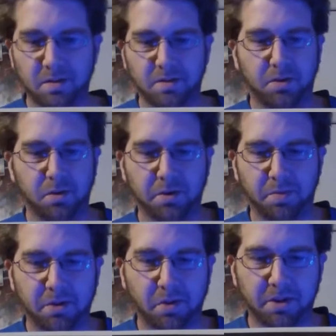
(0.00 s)
Story's
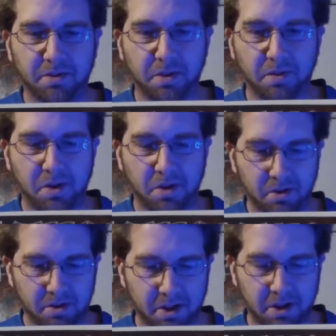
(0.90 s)
been great so
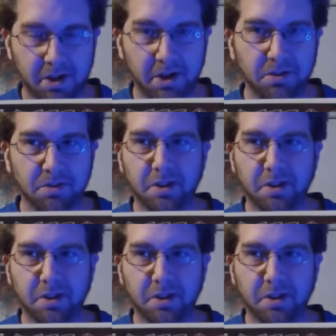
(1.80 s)
far. Donny Cates is